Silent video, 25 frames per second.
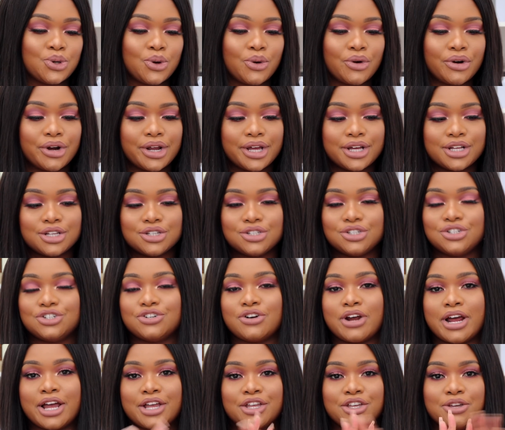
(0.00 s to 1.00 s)
tutorials,
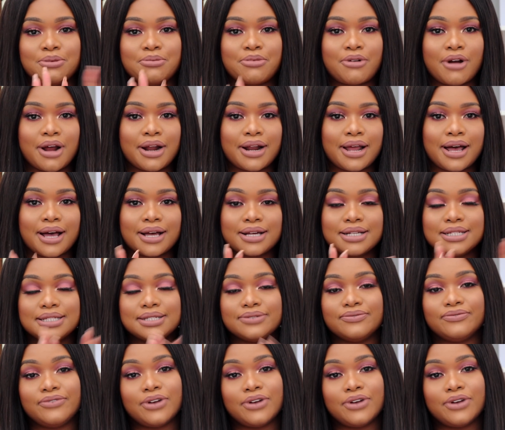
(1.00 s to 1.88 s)
try new products,